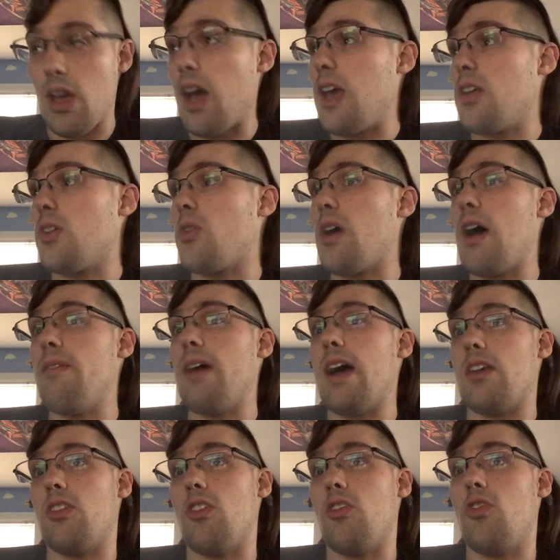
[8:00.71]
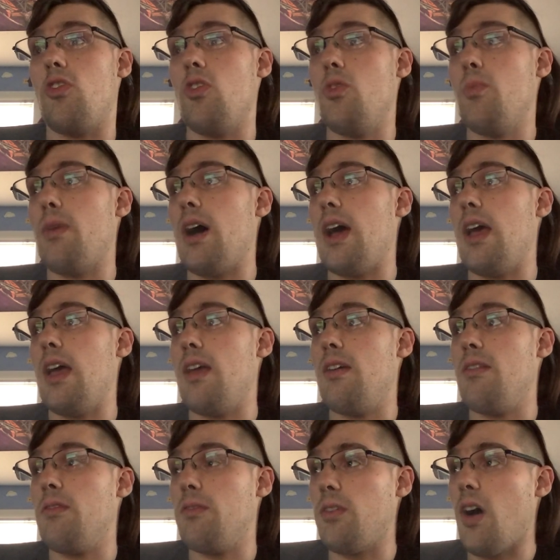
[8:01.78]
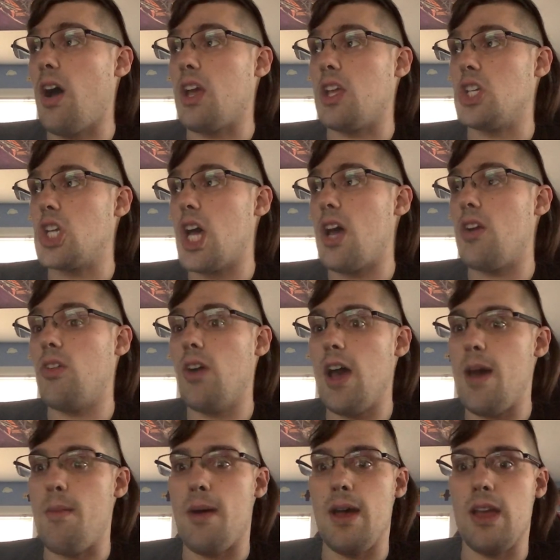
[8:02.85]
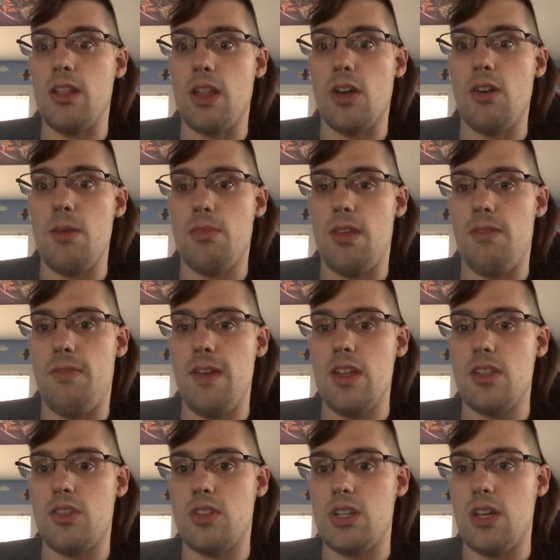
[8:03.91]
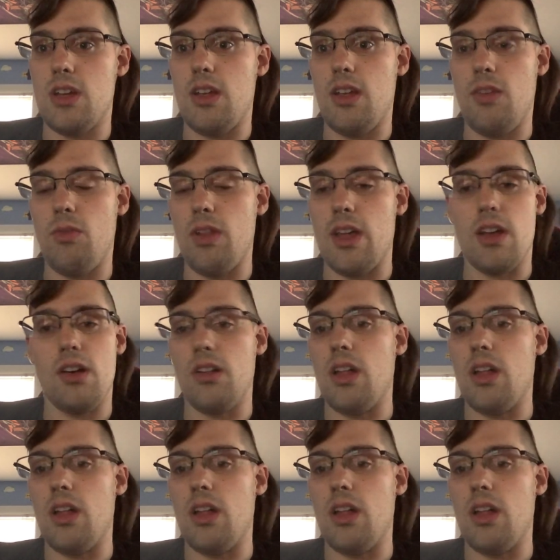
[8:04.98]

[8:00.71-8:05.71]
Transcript: I don't have access to my vlogging channel and my Lego MTV and cha- Lego.